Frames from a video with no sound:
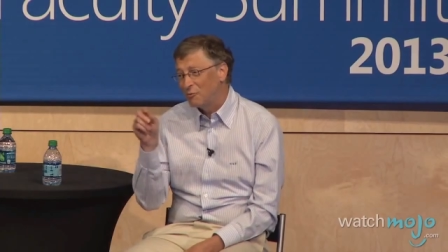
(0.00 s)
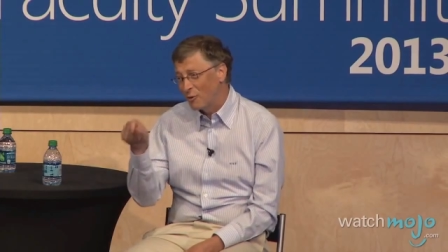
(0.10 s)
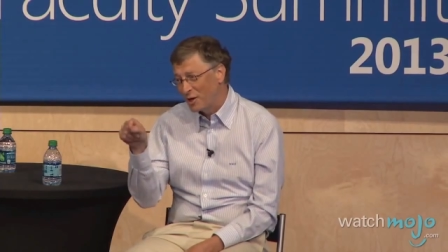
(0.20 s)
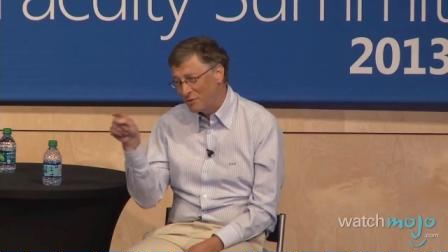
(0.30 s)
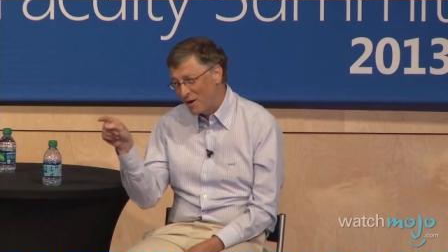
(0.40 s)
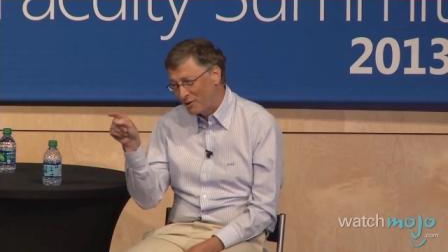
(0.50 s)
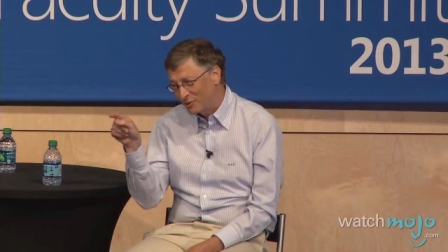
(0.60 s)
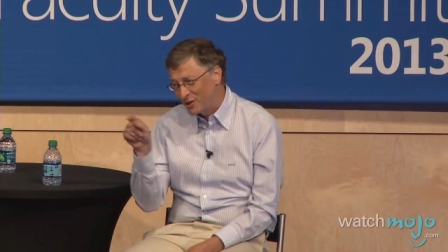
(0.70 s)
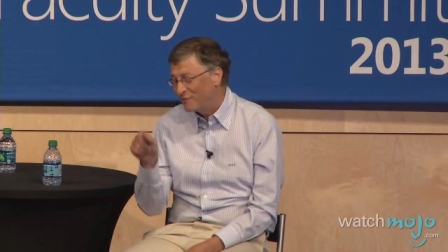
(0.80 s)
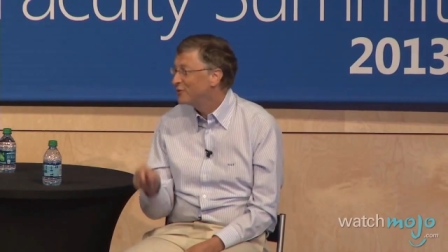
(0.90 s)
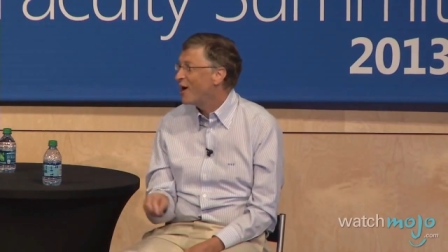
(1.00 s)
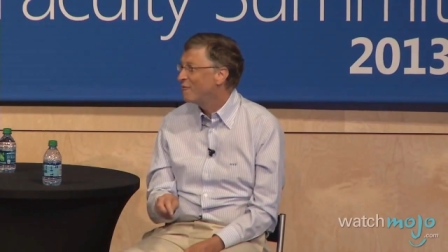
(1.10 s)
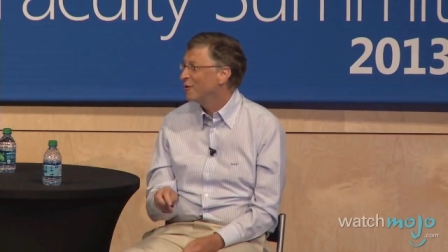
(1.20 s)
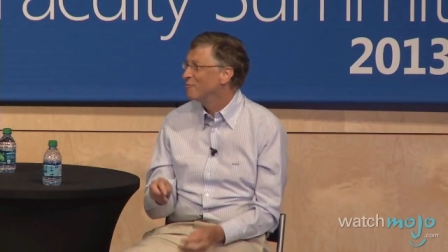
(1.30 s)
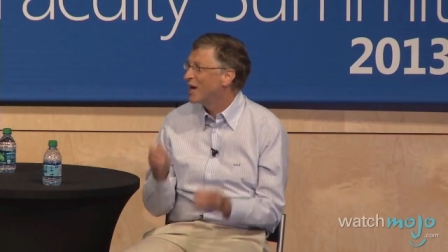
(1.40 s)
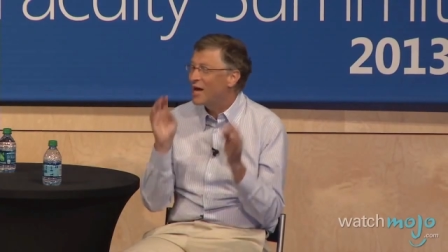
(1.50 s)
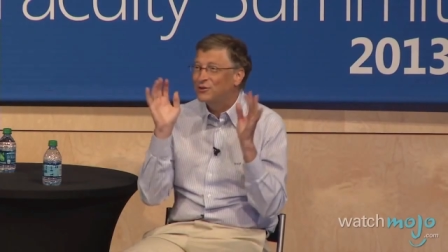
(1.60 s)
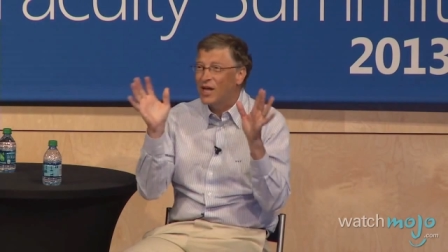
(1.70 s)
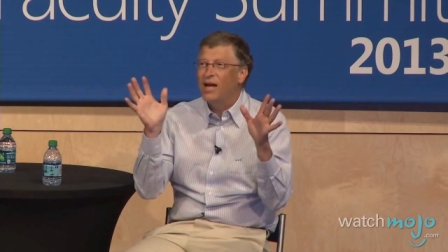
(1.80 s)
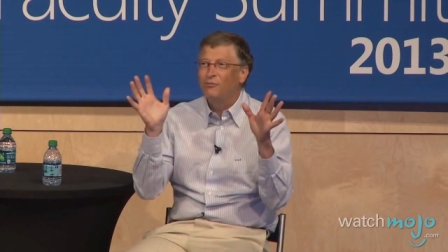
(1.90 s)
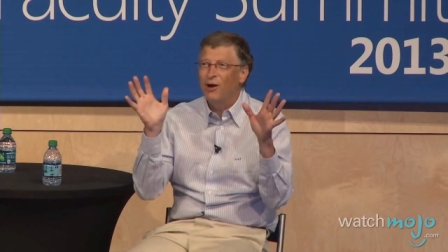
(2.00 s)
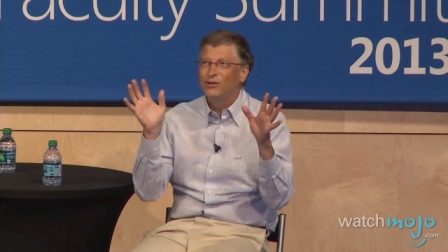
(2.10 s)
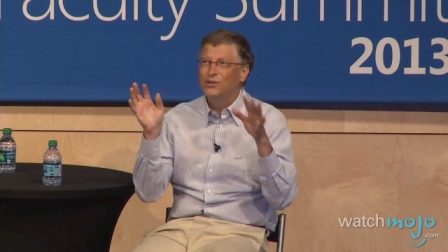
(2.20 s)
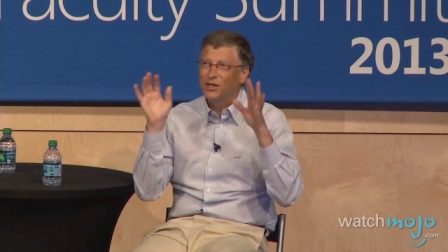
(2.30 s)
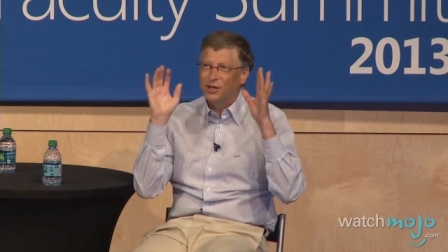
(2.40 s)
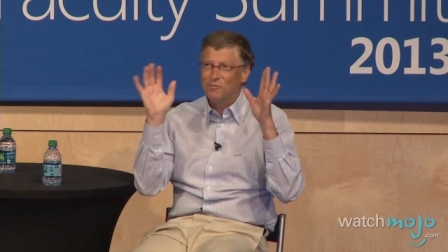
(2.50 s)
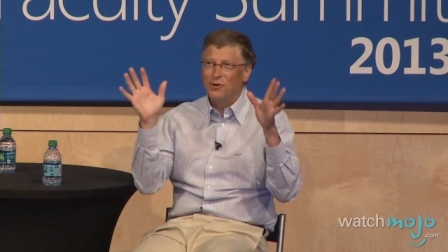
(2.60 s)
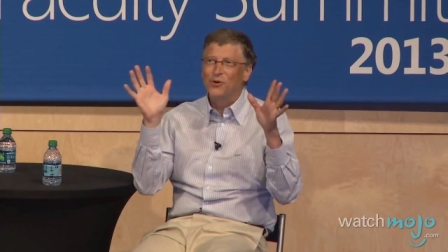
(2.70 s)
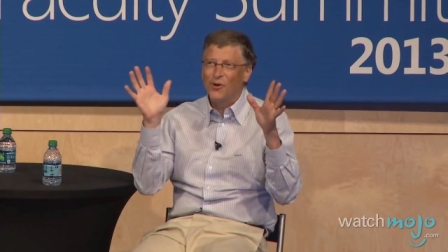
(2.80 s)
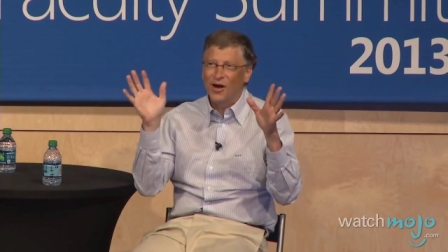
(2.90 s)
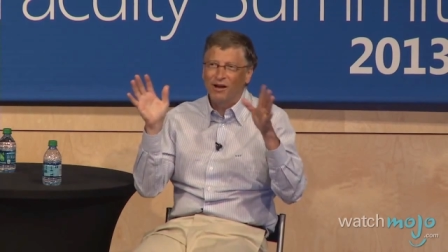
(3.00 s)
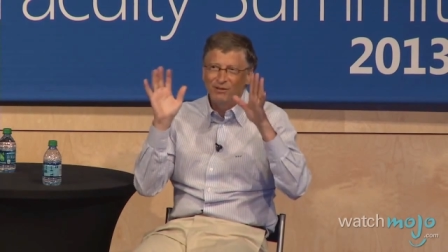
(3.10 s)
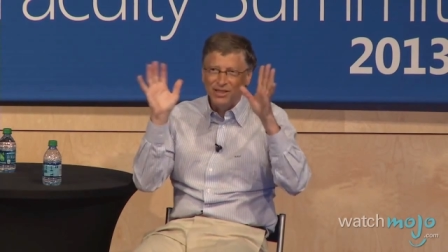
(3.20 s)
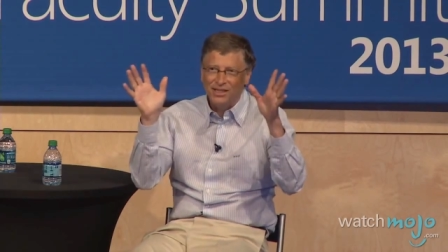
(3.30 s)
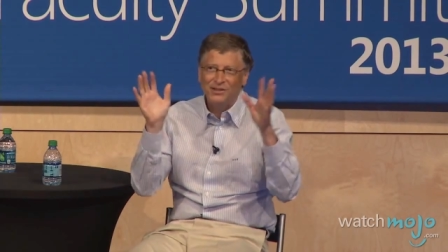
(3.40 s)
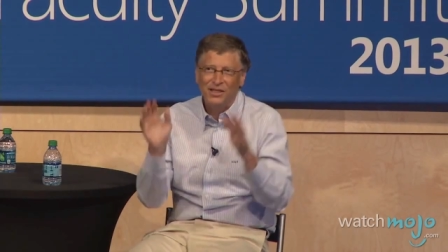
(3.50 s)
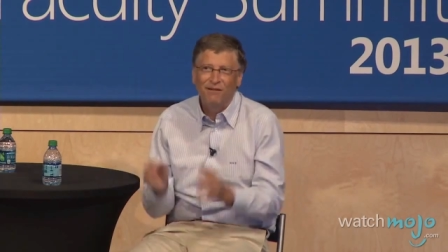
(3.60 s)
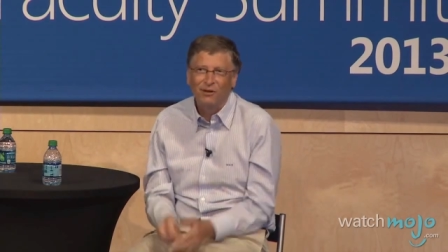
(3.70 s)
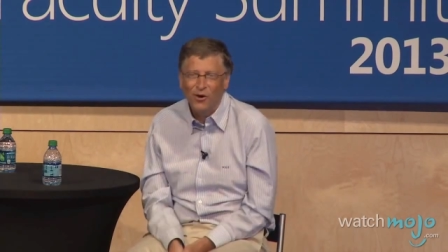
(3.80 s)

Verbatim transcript: Those things would be very, very wrong, and we will mock them.